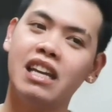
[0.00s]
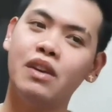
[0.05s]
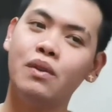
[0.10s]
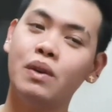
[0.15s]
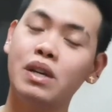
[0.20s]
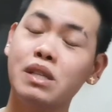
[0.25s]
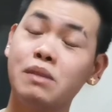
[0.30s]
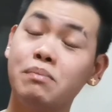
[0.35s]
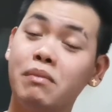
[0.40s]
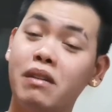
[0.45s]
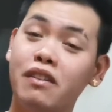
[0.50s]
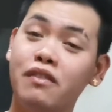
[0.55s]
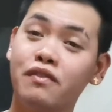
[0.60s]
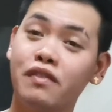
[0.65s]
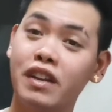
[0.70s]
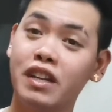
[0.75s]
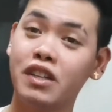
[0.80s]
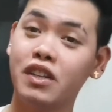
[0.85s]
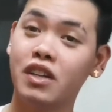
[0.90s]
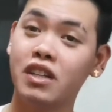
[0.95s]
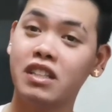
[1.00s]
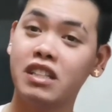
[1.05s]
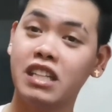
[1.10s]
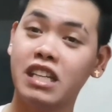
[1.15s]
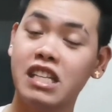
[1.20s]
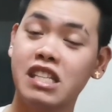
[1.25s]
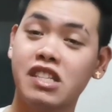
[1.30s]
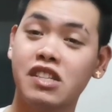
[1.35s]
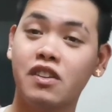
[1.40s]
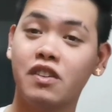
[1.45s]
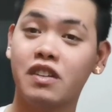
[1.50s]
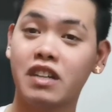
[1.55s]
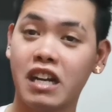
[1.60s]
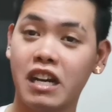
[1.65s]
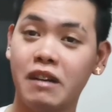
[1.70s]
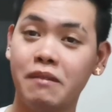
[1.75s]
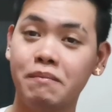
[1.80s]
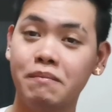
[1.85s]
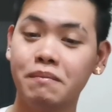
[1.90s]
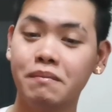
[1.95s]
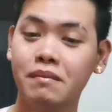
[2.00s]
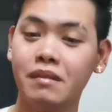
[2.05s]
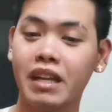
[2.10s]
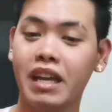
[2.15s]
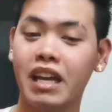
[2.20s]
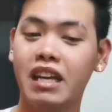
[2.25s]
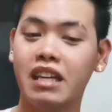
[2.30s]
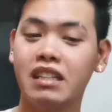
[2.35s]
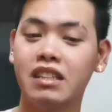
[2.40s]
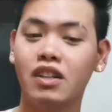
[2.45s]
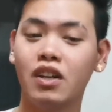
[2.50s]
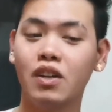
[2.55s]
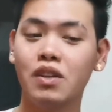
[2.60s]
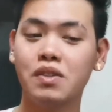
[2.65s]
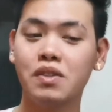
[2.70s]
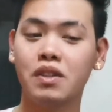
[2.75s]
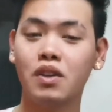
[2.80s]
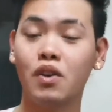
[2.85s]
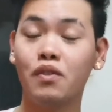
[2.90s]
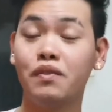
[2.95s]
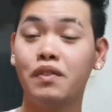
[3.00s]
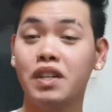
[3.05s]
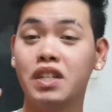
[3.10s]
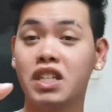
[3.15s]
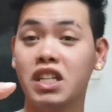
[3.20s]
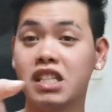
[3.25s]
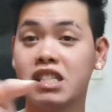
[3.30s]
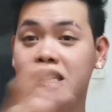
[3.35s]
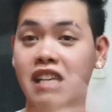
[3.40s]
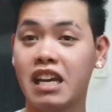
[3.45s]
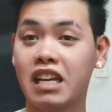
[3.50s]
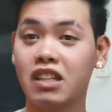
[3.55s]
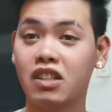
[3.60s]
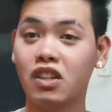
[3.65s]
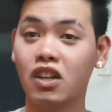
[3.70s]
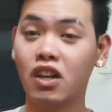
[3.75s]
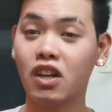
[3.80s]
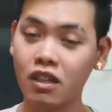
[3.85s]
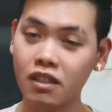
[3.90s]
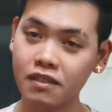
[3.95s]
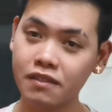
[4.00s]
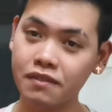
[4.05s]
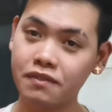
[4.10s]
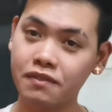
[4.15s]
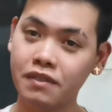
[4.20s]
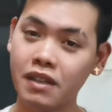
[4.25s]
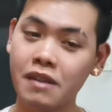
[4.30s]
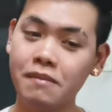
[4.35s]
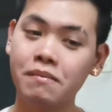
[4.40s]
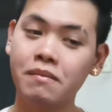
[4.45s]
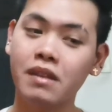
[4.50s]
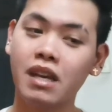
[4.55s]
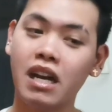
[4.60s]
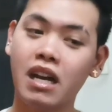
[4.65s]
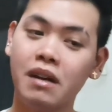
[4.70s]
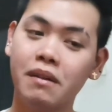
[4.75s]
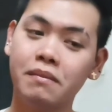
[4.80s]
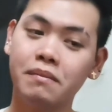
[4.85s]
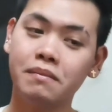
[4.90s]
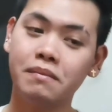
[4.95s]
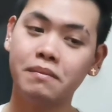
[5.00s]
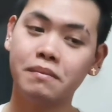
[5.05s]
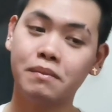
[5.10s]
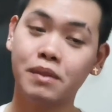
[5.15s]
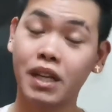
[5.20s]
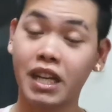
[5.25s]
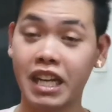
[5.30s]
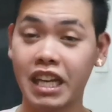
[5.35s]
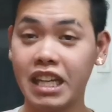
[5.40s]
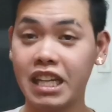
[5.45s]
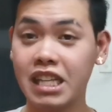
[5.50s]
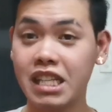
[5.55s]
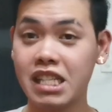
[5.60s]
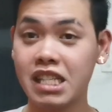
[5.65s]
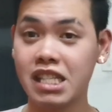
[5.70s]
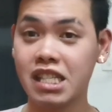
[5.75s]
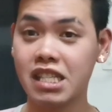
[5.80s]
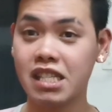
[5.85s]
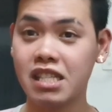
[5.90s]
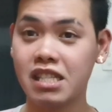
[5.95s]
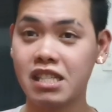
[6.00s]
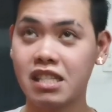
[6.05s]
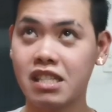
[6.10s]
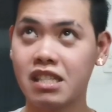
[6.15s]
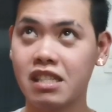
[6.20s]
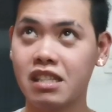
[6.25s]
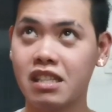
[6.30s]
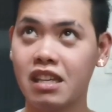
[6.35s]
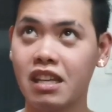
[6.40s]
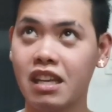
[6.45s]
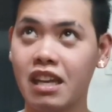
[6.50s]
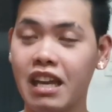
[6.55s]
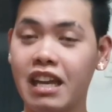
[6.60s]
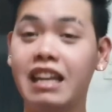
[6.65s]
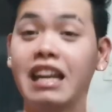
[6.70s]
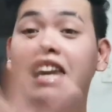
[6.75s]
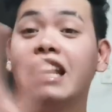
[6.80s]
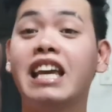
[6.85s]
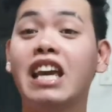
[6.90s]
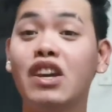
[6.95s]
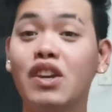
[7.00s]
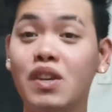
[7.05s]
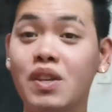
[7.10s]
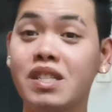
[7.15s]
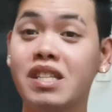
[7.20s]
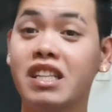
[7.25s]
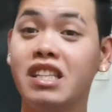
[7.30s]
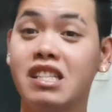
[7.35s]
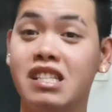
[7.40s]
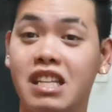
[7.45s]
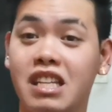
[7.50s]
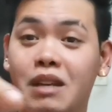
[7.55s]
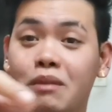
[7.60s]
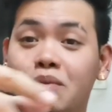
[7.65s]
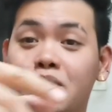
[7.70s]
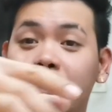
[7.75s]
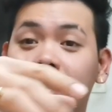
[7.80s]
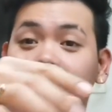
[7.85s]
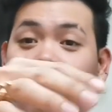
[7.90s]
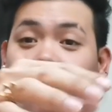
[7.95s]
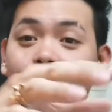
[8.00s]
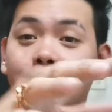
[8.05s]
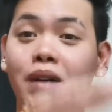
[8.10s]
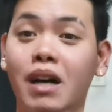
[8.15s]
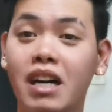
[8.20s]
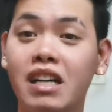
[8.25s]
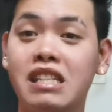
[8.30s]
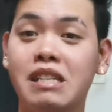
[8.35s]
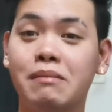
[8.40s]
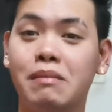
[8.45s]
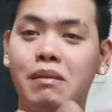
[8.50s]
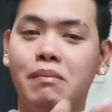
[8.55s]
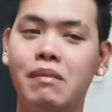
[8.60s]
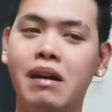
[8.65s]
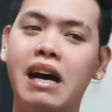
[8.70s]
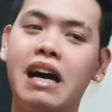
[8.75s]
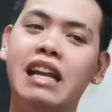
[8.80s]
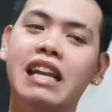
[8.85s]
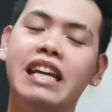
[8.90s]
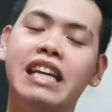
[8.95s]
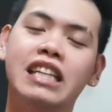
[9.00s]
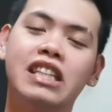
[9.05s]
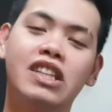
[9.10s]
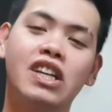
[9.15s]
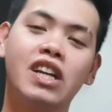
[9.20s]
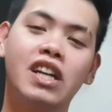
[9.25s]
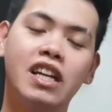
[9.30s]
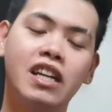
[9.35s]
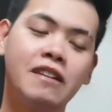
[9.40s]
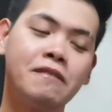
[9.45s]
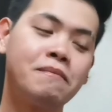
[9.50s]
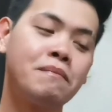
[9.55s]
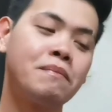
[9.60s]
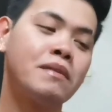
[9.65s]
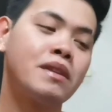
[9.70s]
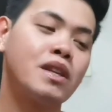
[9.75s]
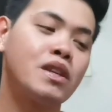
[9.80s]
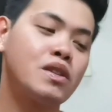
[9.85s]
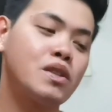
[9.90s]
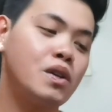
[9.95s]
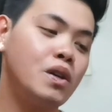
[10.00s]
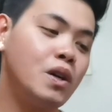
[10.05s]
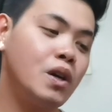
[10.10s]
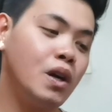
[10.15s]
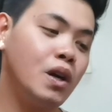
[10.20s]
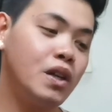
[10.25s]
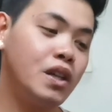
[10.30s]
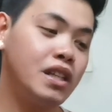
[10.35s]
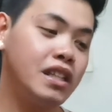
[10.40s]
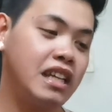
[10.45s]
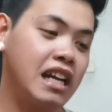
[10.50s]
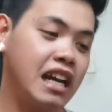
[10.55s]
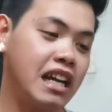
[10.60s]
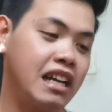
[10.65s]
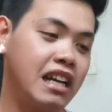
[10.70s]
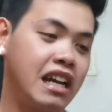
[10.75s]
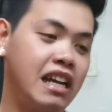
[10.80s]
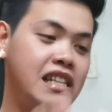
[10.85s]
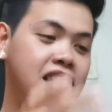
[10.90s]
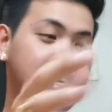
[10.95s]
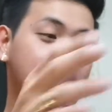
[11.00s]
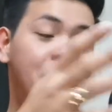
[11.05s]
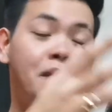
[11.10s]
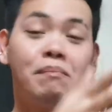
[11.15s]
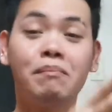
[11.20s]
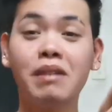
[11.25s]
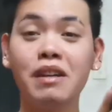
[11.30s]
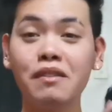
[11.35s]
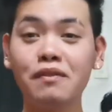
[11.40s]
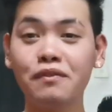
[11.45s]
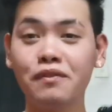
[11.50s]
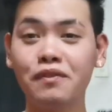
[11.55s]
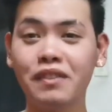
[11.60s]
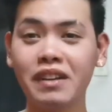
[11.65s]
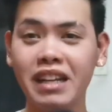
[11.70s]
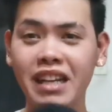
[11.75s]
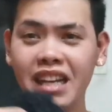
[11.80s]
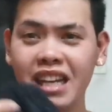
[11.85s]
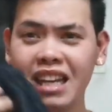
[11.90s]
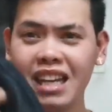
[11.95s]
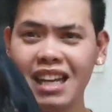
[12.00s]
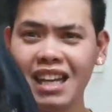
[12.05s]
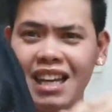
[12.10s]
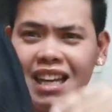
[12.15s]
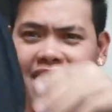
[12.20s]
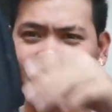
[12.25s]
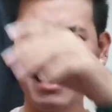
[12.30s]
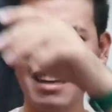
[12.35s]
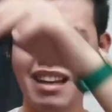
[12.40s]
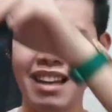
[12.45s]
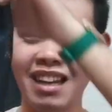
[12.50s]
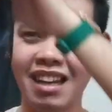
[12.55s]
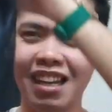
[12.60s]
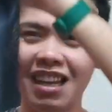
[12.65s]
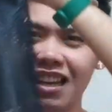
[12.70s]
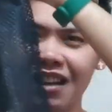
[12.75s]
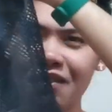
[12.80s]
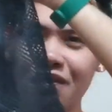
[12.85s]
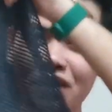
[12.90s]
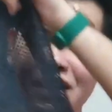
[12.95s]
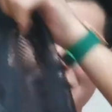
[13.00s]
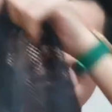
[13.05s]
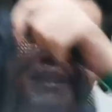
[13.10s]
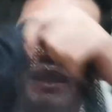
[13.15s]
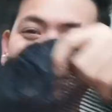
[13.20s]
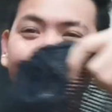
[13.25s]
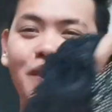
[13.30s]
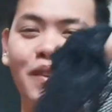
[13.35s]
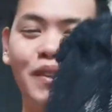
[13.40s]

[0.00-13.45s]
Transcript: he was my friend on Instagram and also the official site of Bragais. Ilalagay ko rin sa description box sa baba later. So yun nga guys, may free Free ba